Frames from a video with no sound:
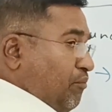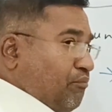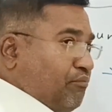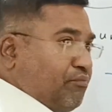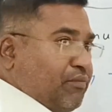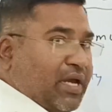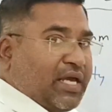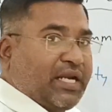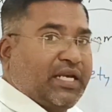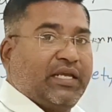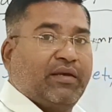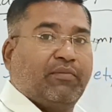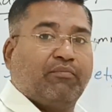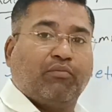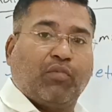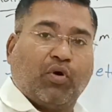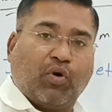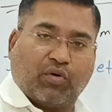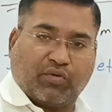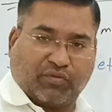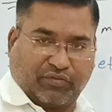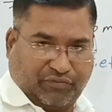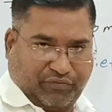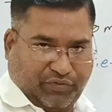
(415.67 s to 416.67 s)
many
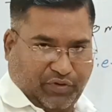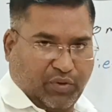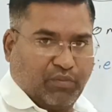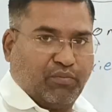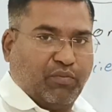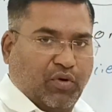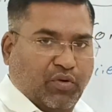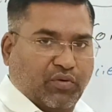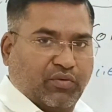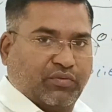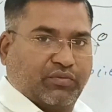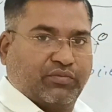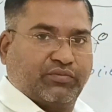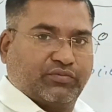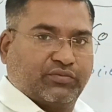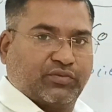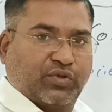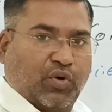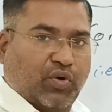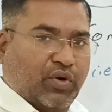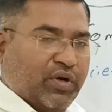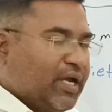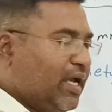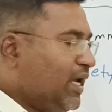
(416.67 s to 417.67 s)
more, few more.
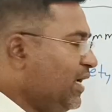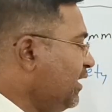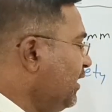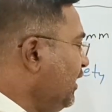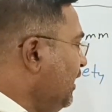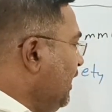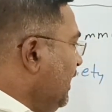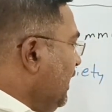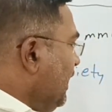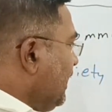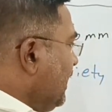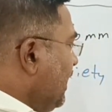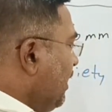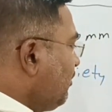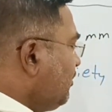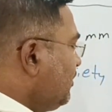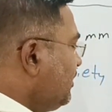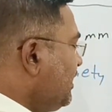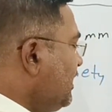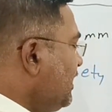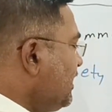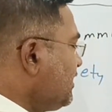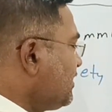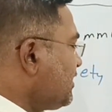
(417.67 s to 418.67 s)
Okay,
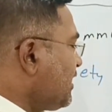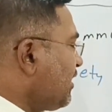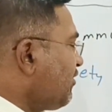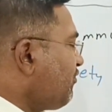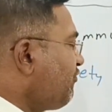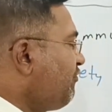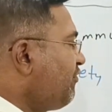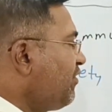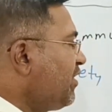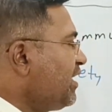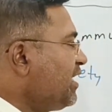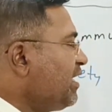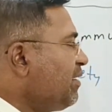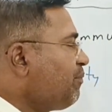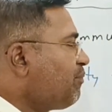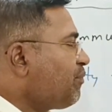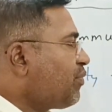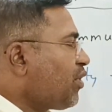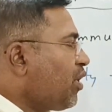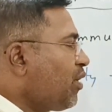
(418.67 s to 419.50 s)
now these are very